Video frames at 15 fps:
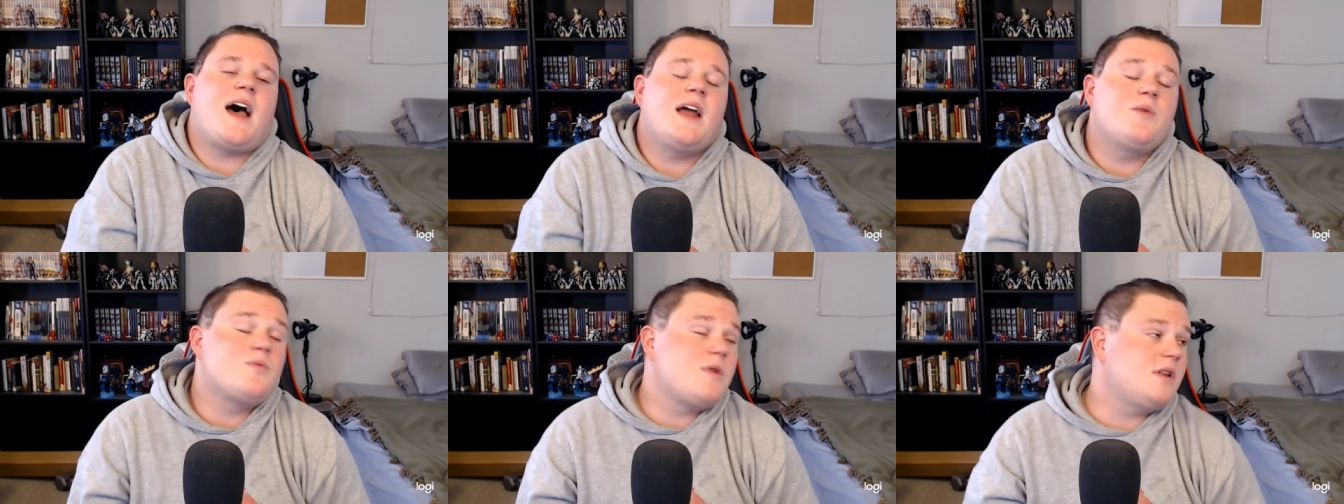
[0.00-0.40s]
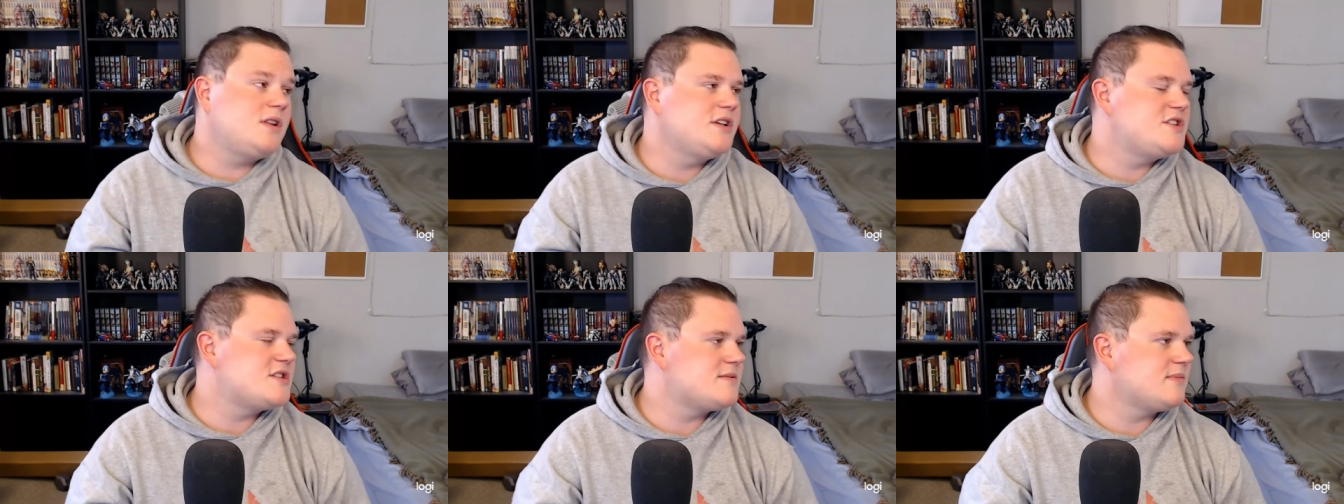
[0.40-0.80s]

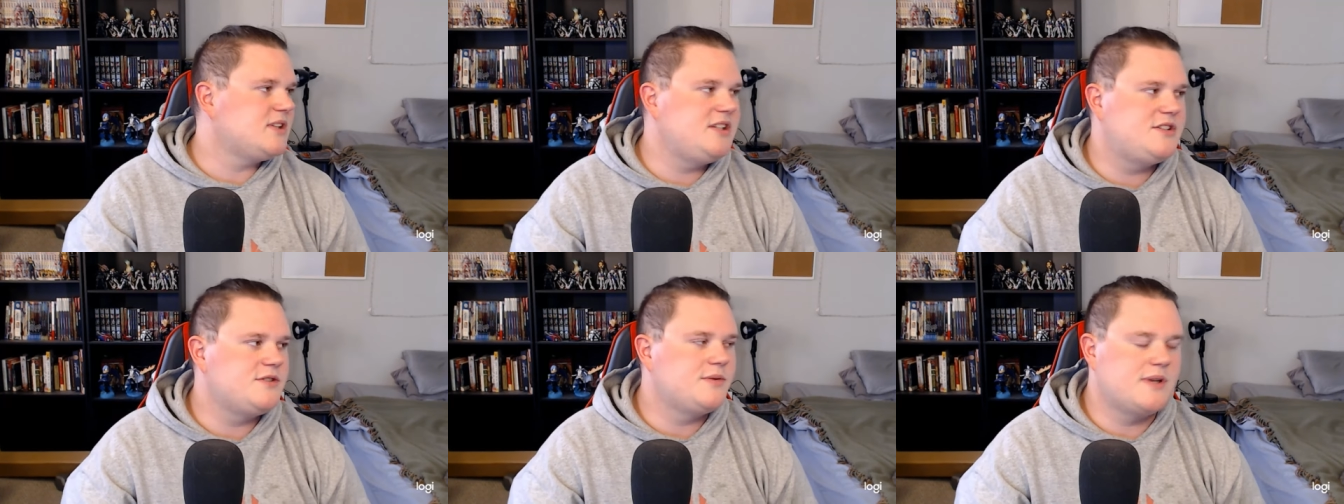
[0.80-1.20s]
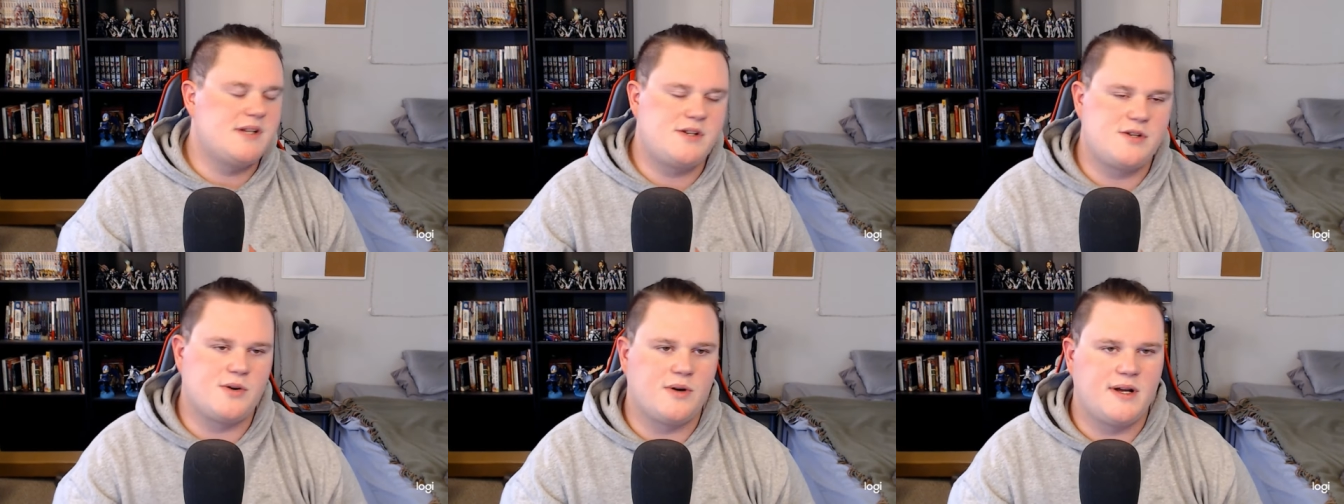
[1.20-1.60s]
legitimately do
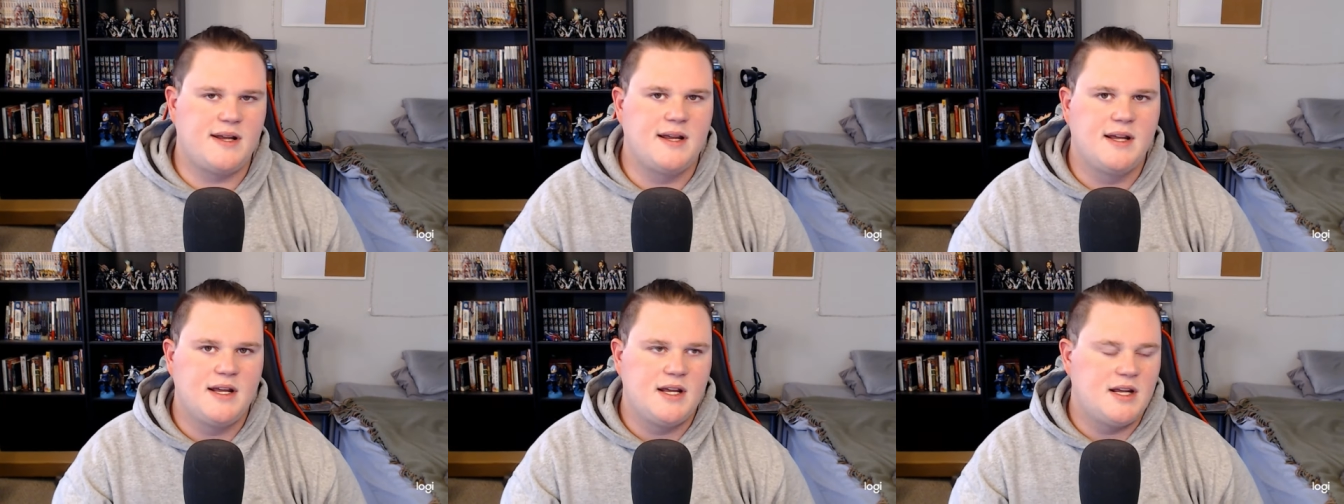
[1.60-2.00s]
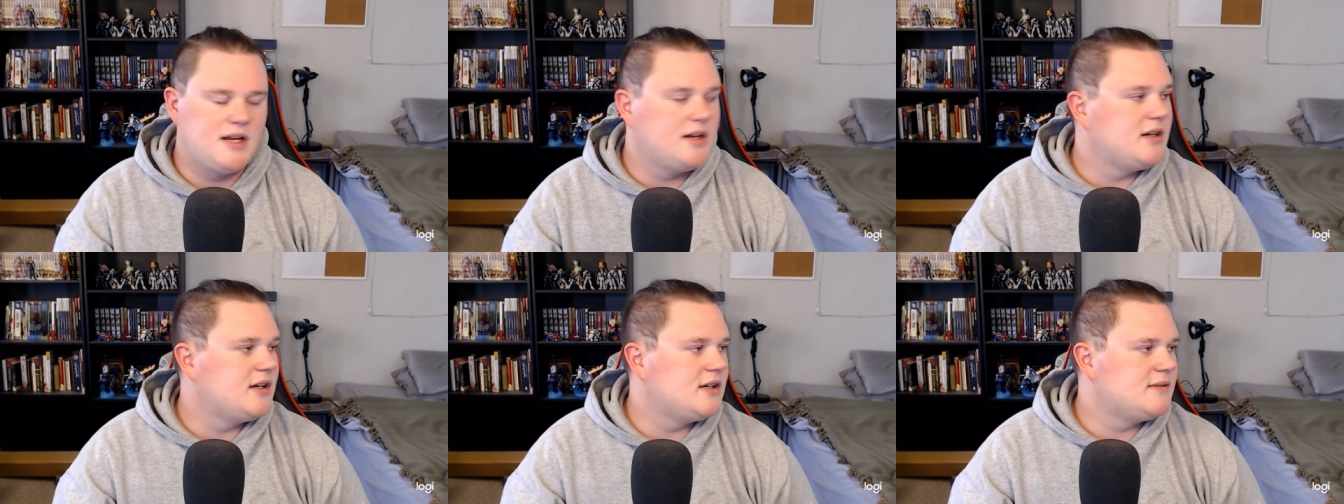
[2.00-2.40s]
enjoy
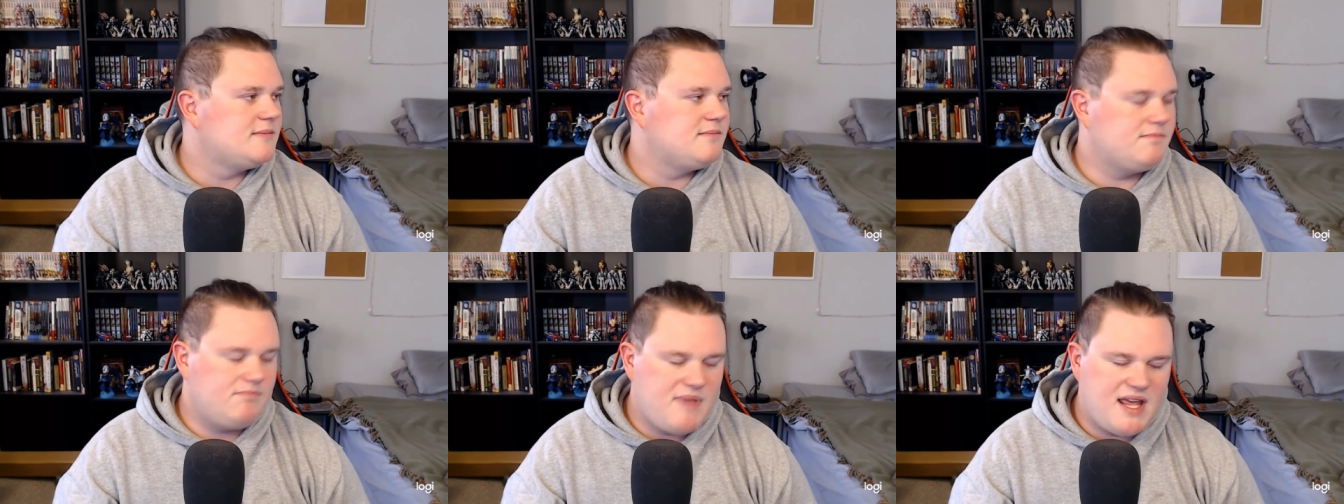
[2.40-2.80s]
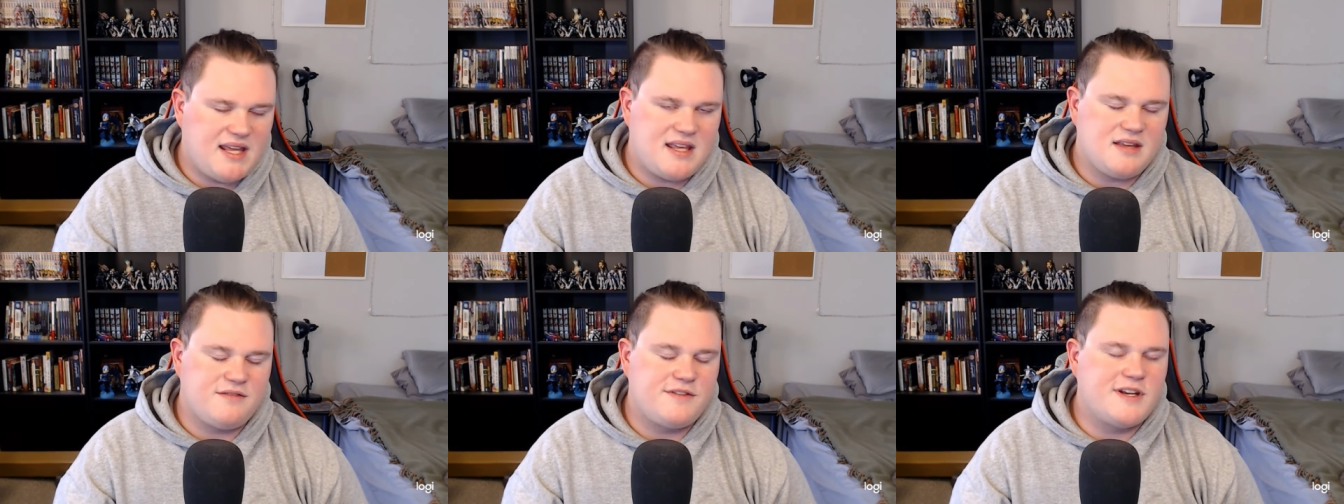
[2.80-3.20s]

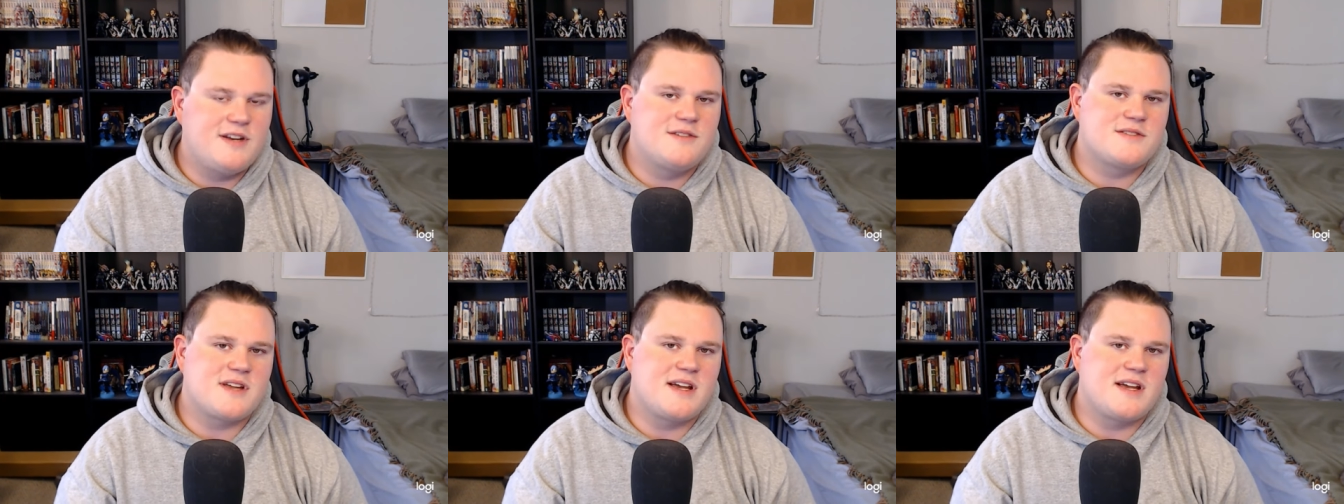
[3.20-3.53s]
making videos.